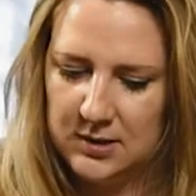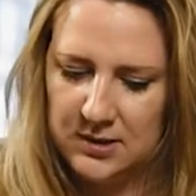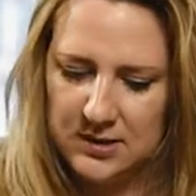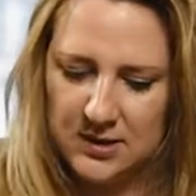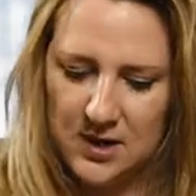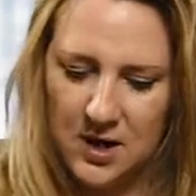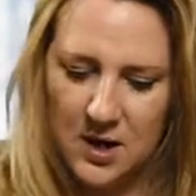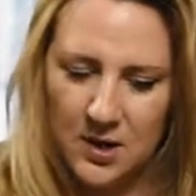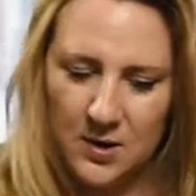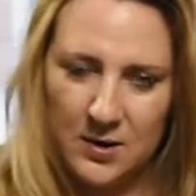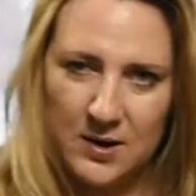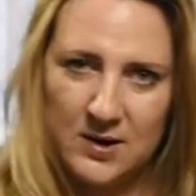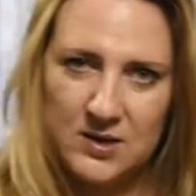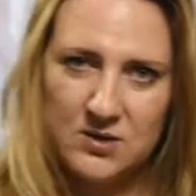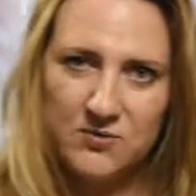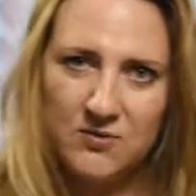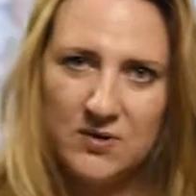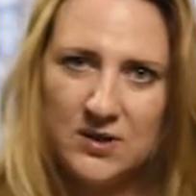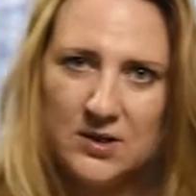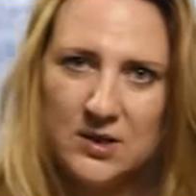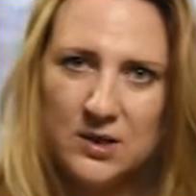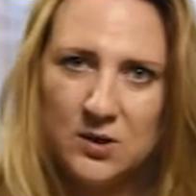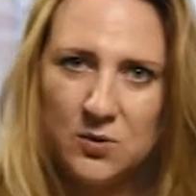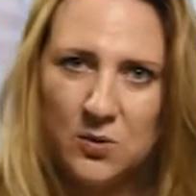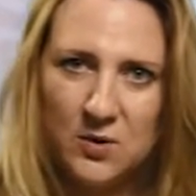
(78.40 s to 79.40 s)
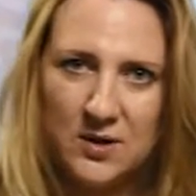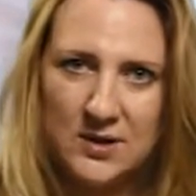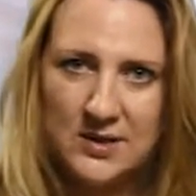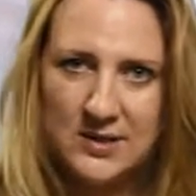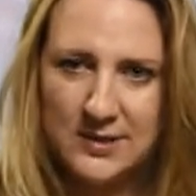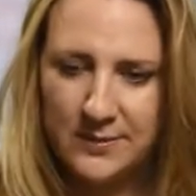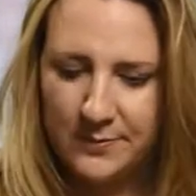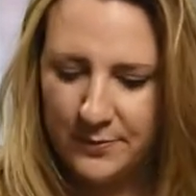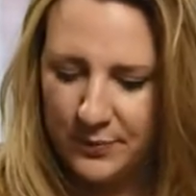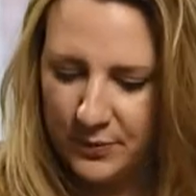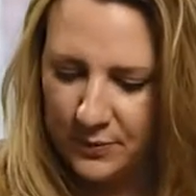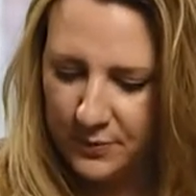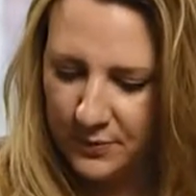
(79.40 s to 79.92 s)
So it's really quite
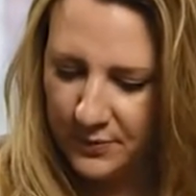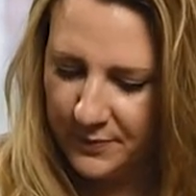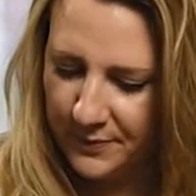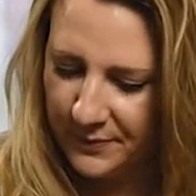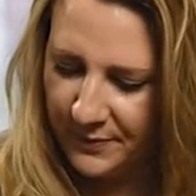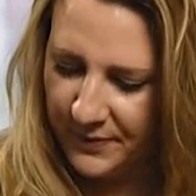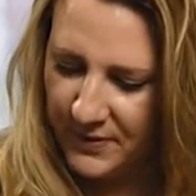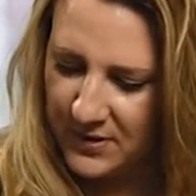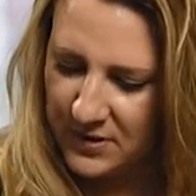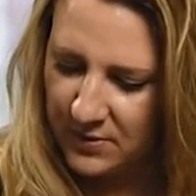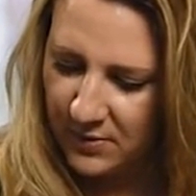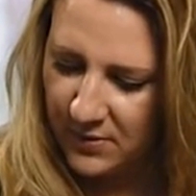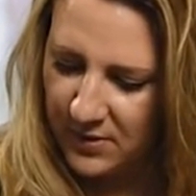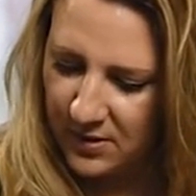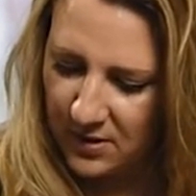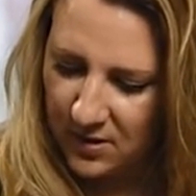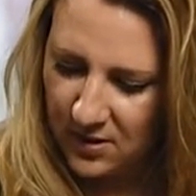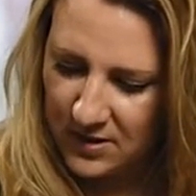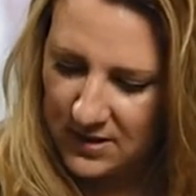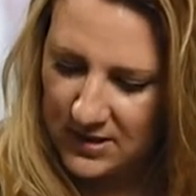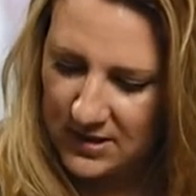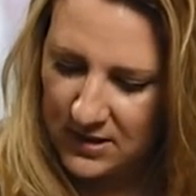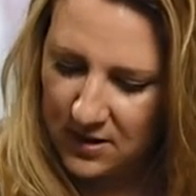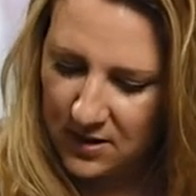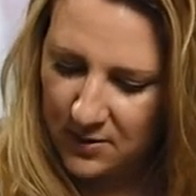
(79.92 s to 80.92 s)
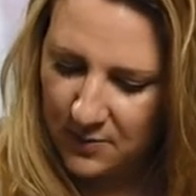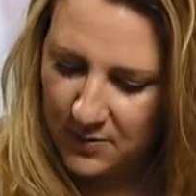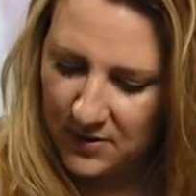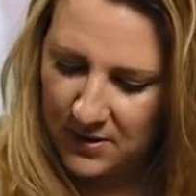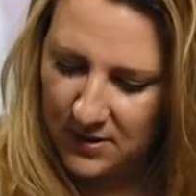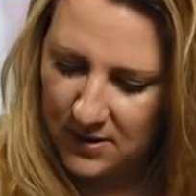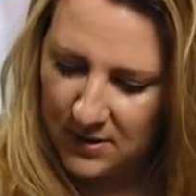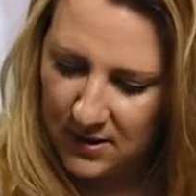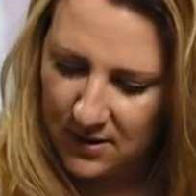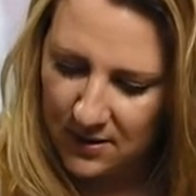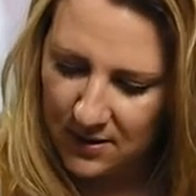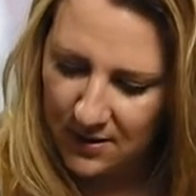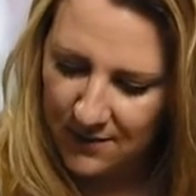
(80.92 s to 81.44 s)
simple. So we're going to start
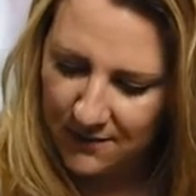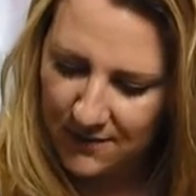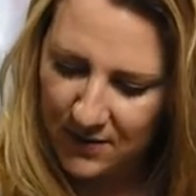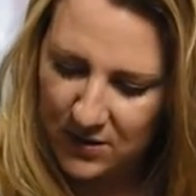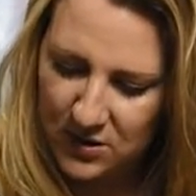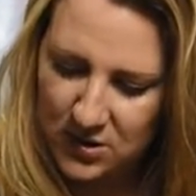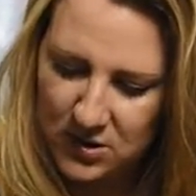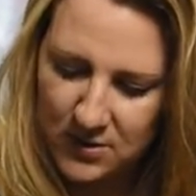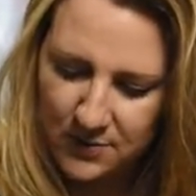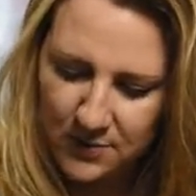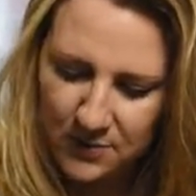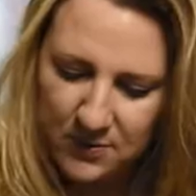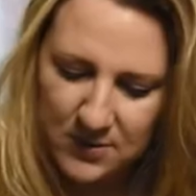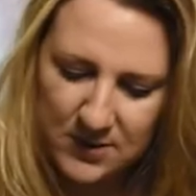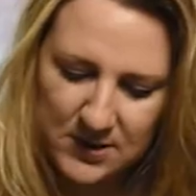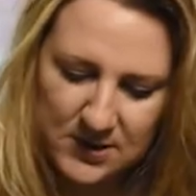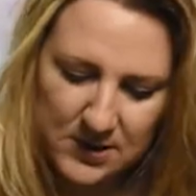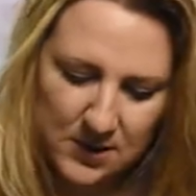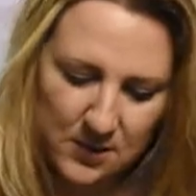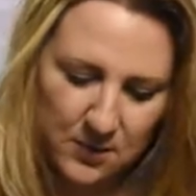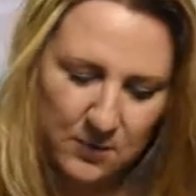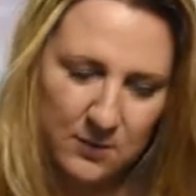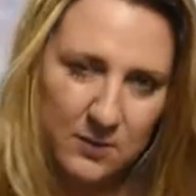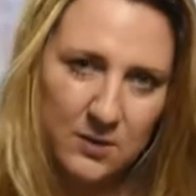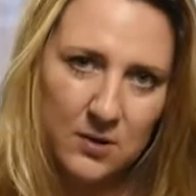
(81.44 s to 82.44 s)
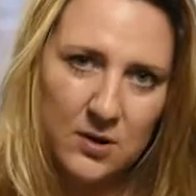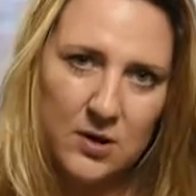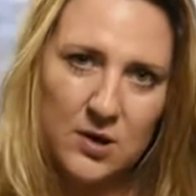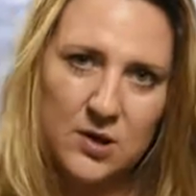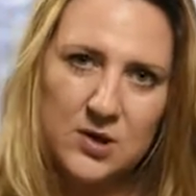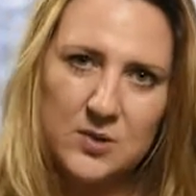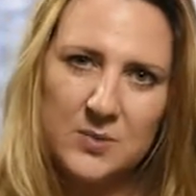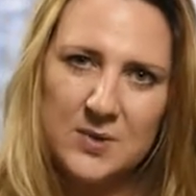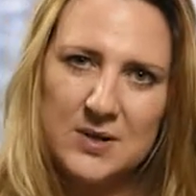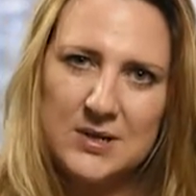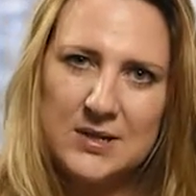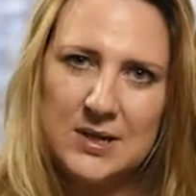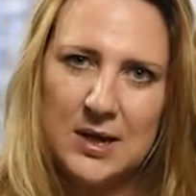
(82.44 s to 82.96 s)
with the vegetables. So
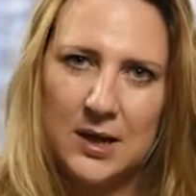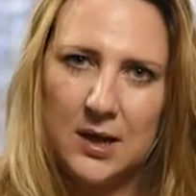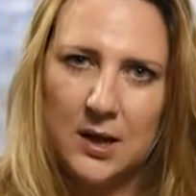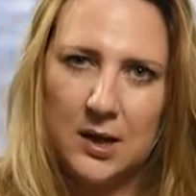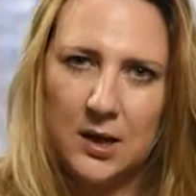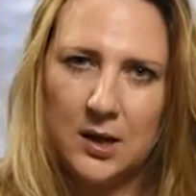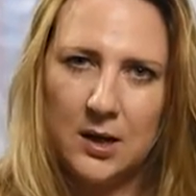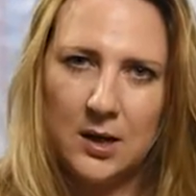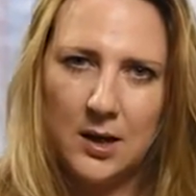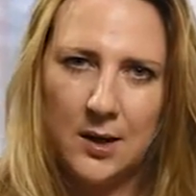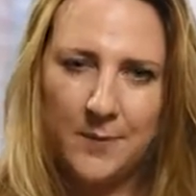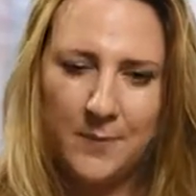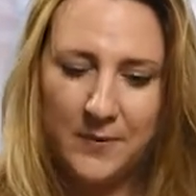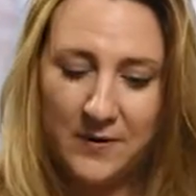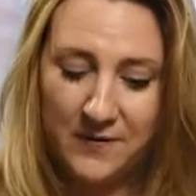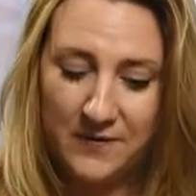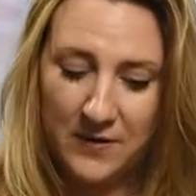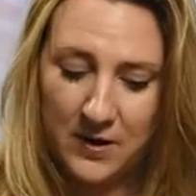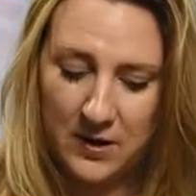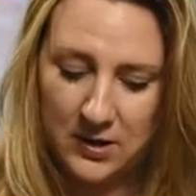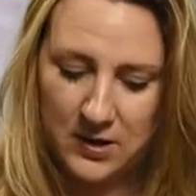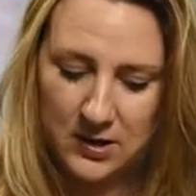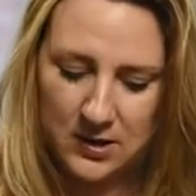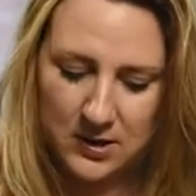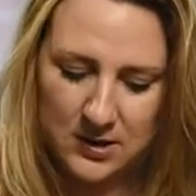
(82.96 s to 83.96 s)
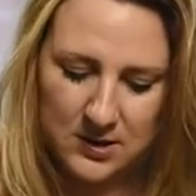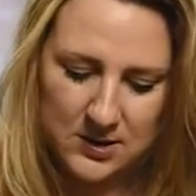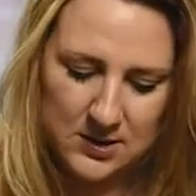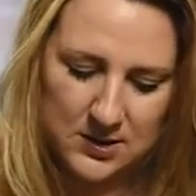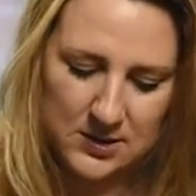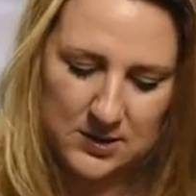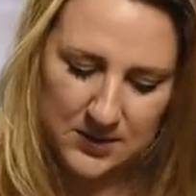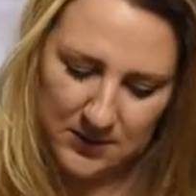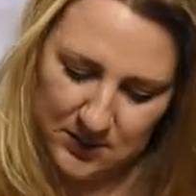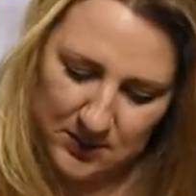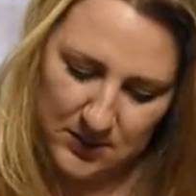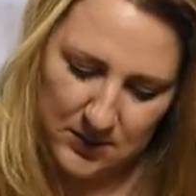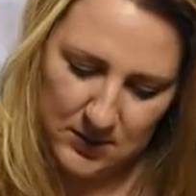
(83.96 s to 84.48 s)
you're going to take a couple of
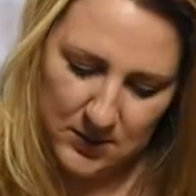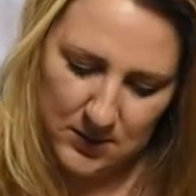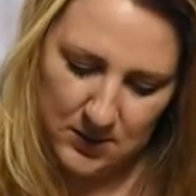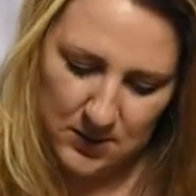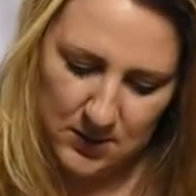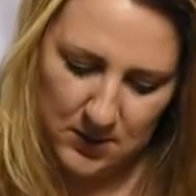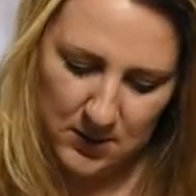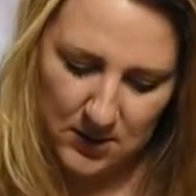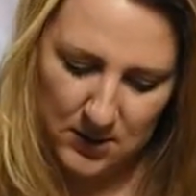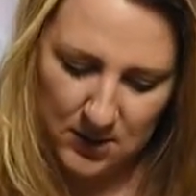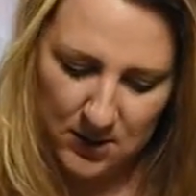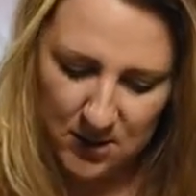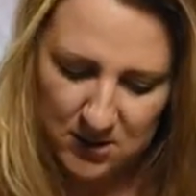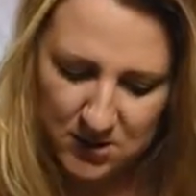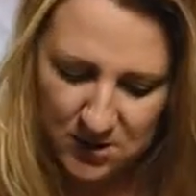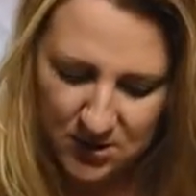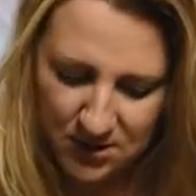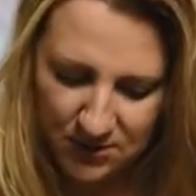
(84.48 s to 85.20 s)
onions and